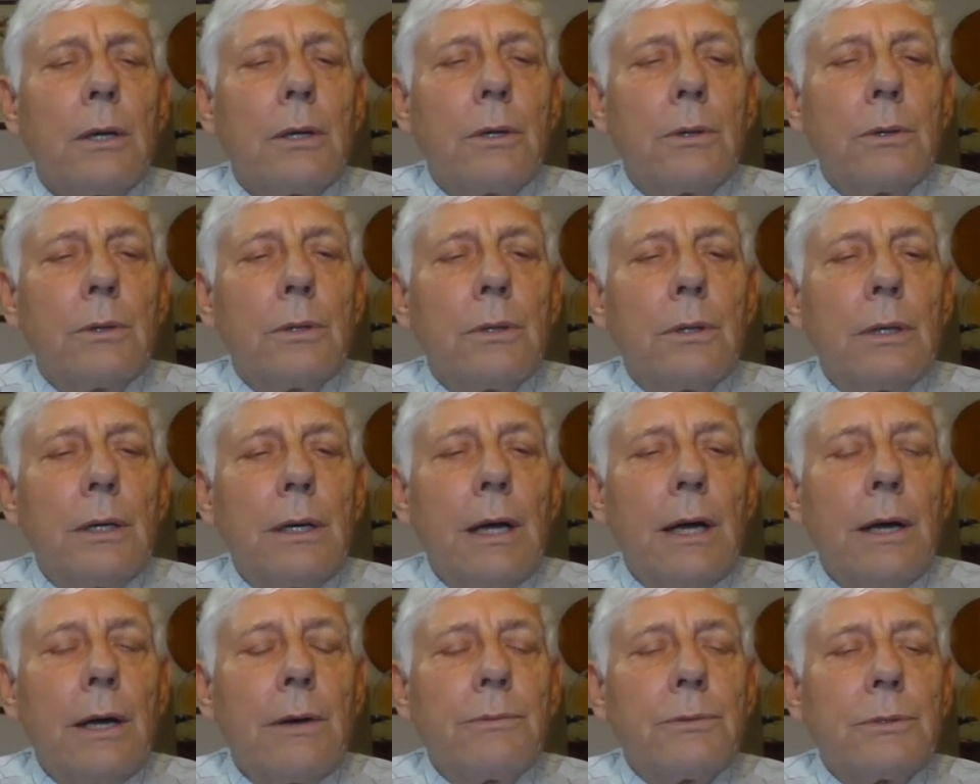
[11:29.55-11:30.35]
They
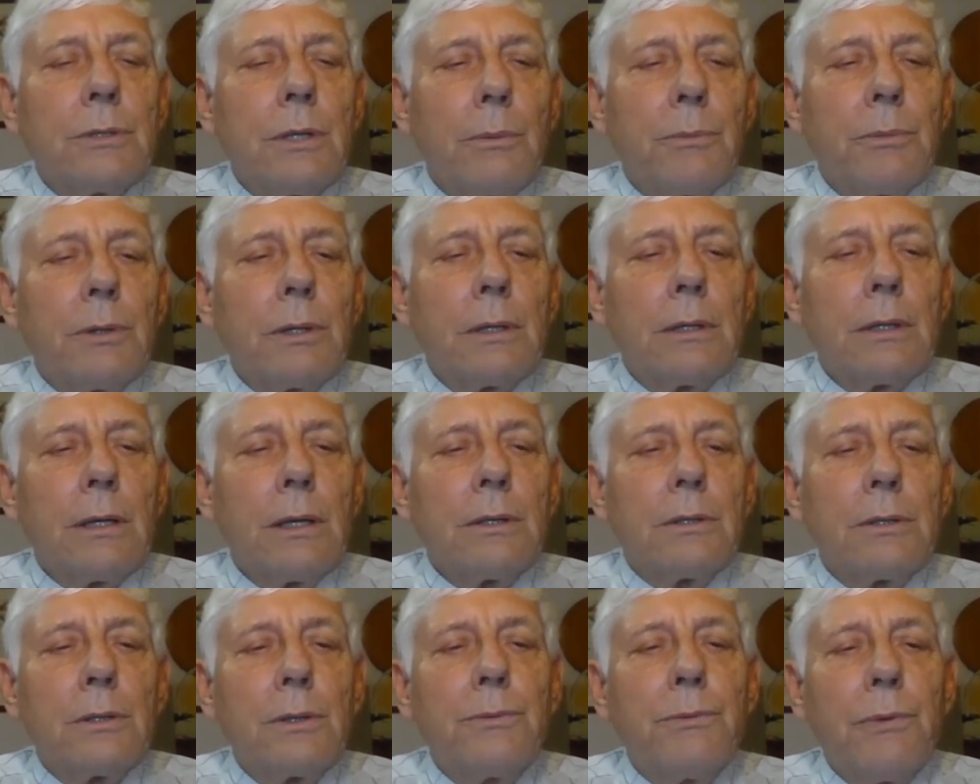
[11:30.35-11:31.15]
have something
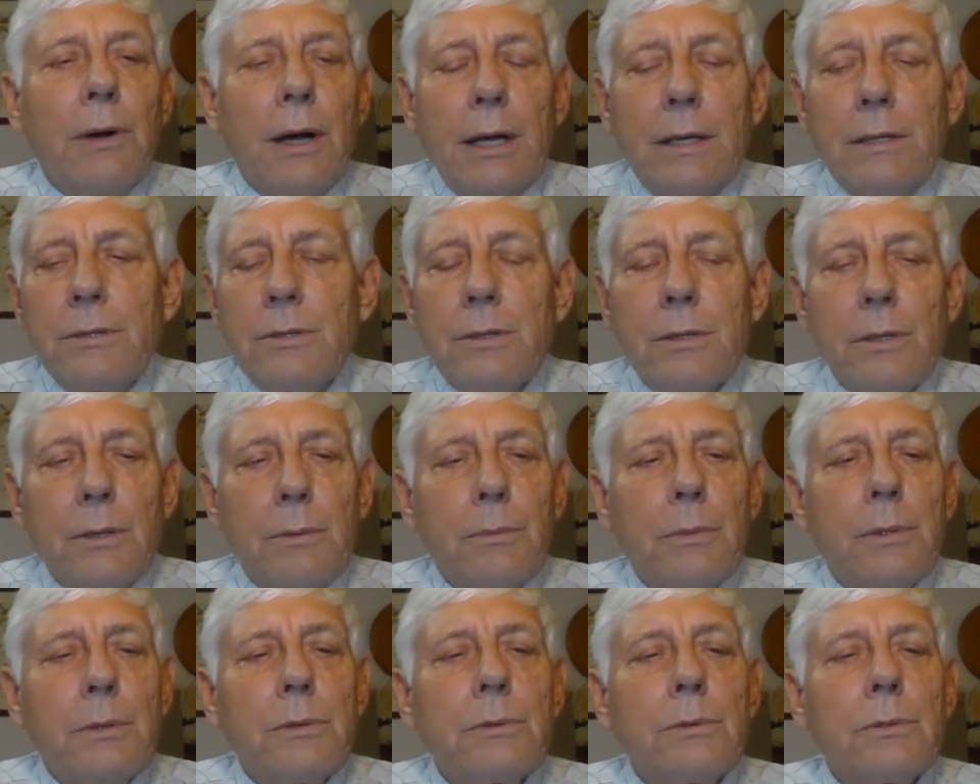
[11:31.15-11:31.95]
that defines
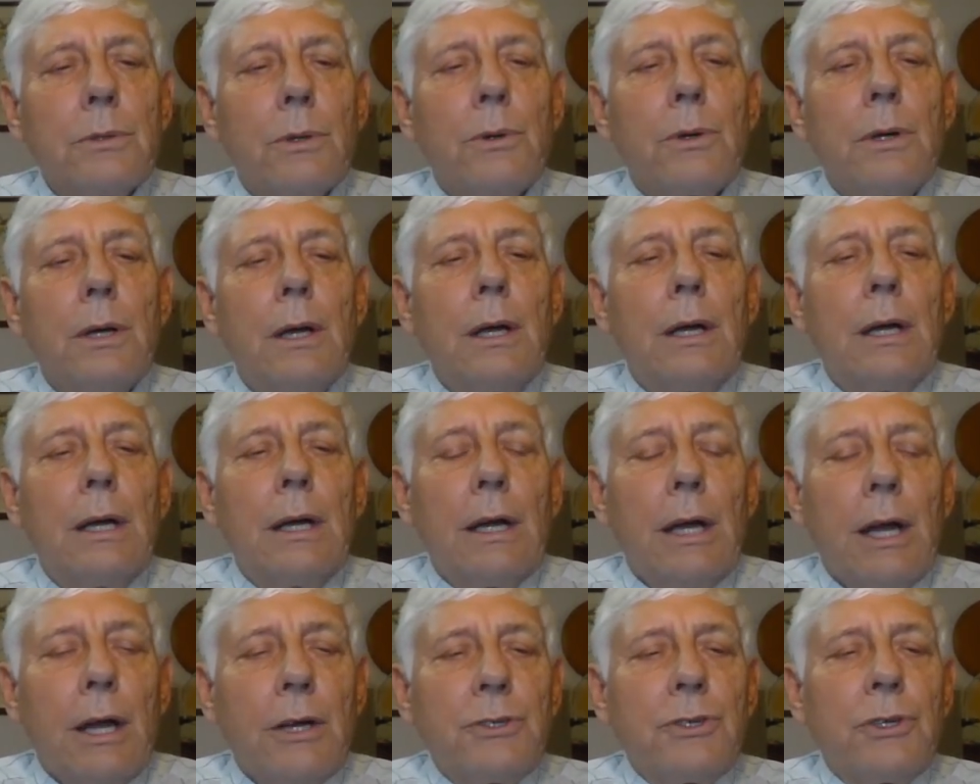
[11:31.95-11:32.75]
them. So
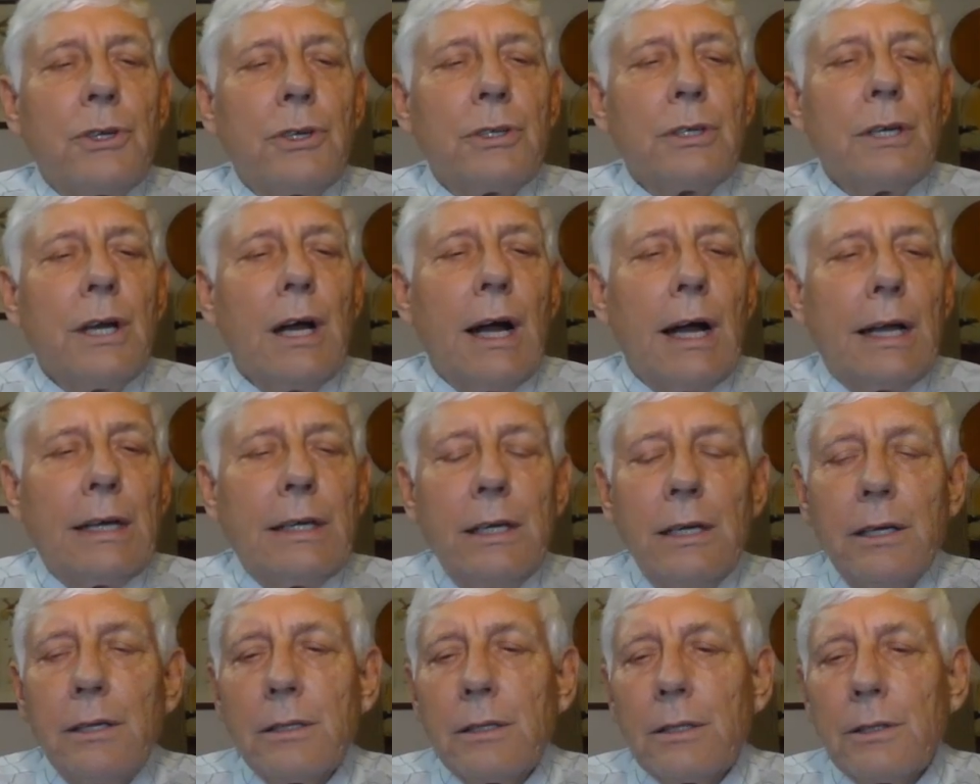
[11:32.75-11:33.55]
Eshet
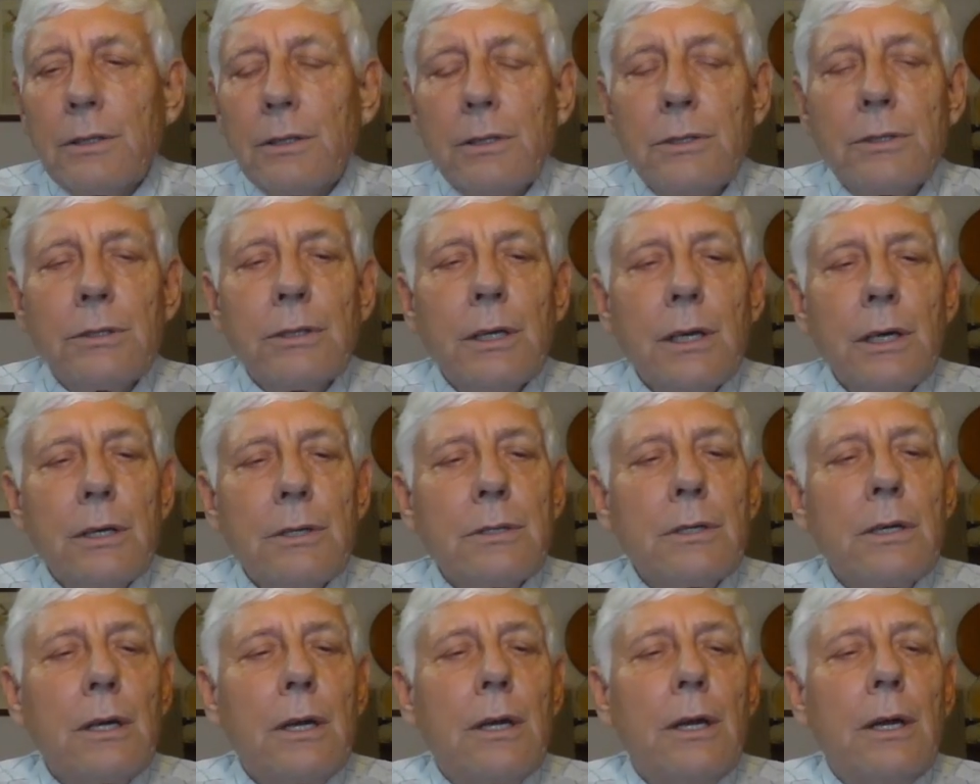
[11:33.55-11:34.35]
Hayil in this
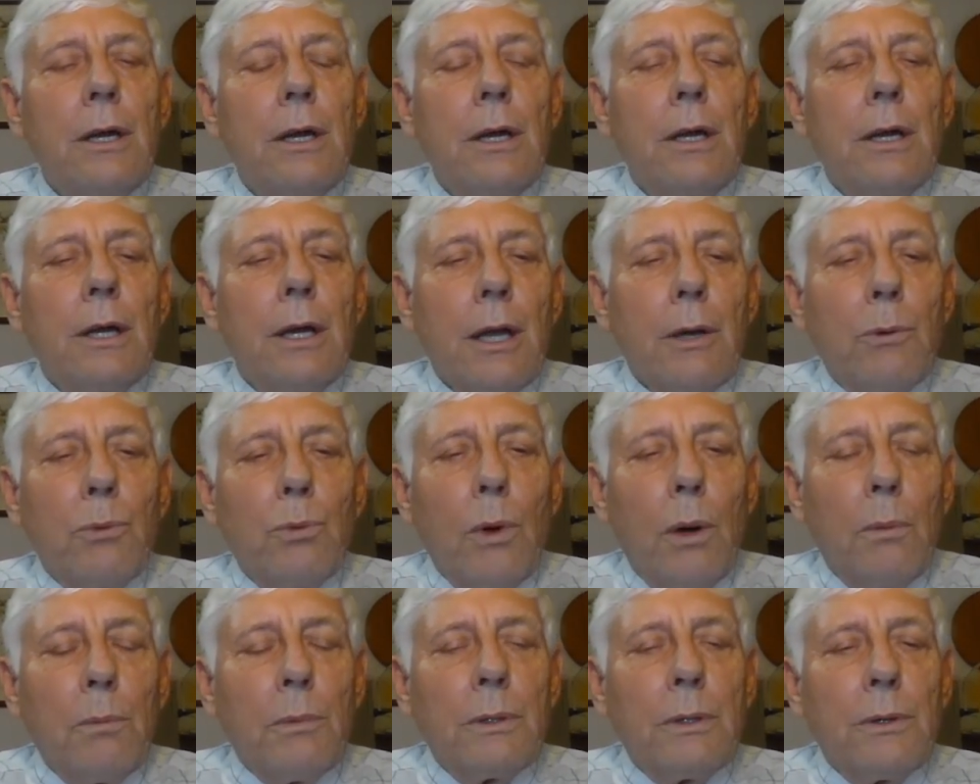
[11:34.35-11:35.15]
case, a
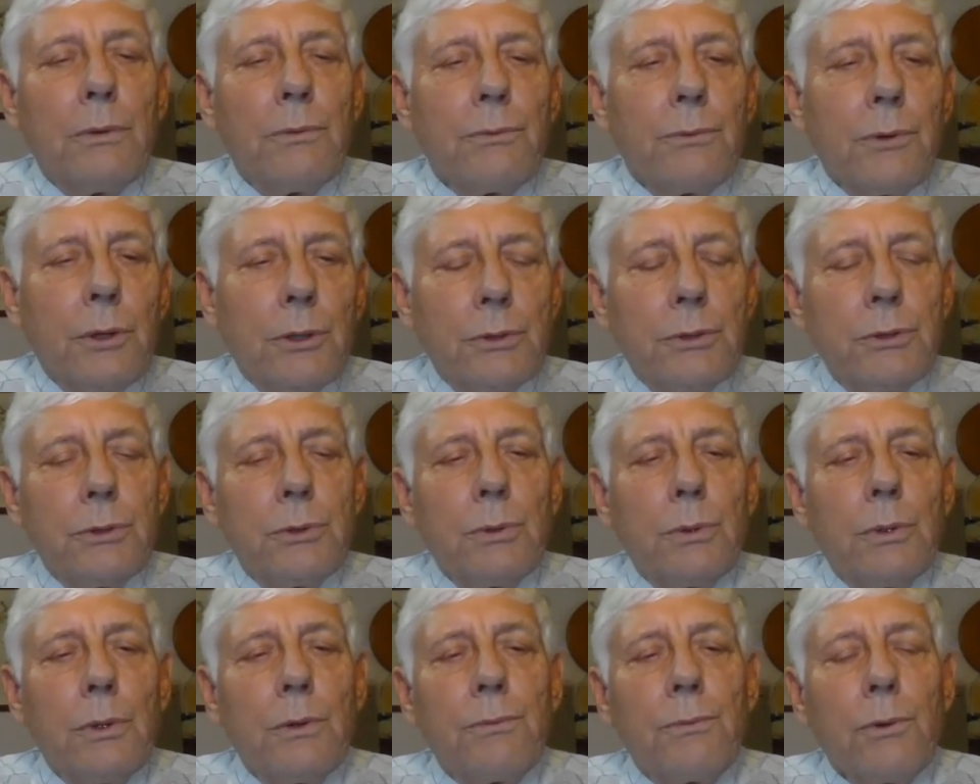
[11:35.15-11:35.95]
woman of
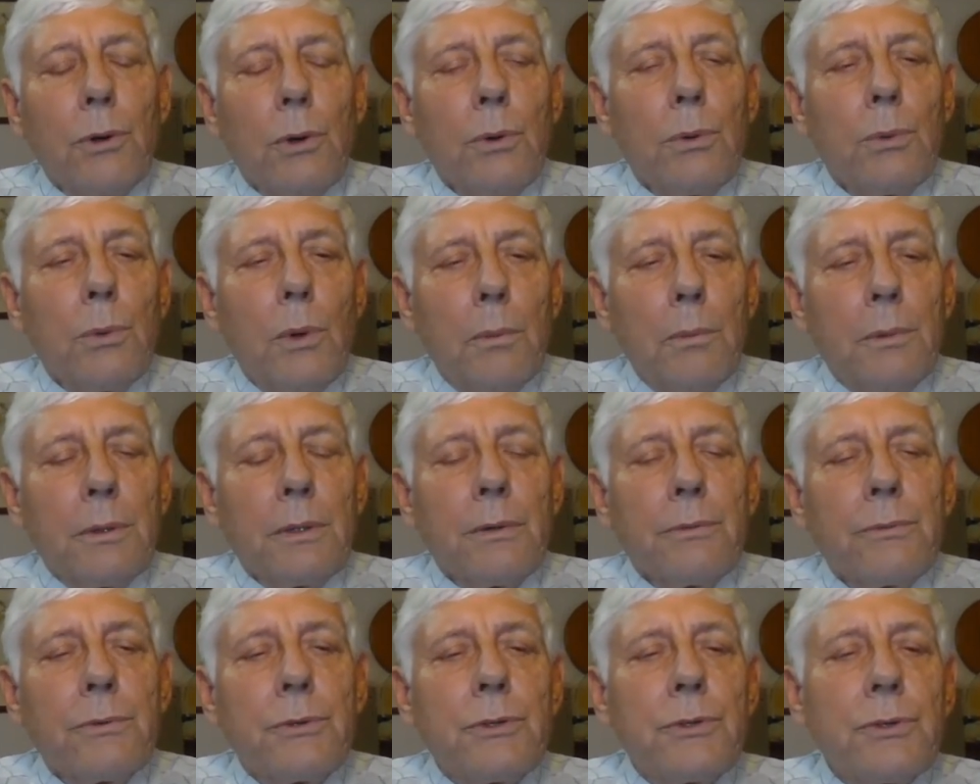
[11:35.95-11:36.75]
virtue, a woman
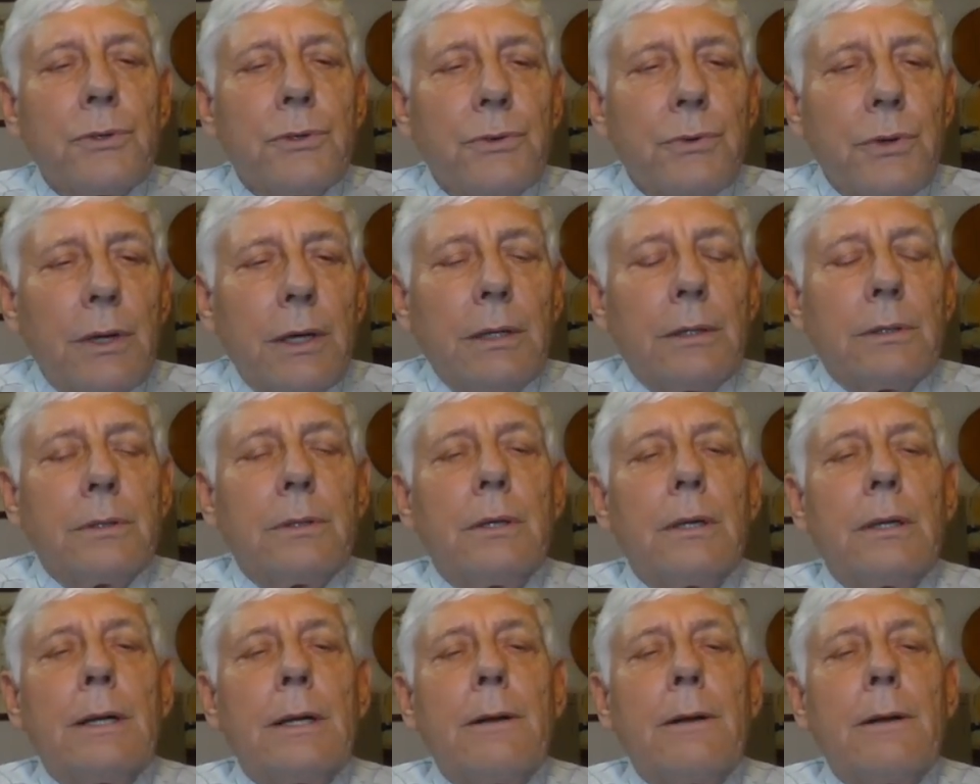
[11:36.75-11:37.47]
of strength.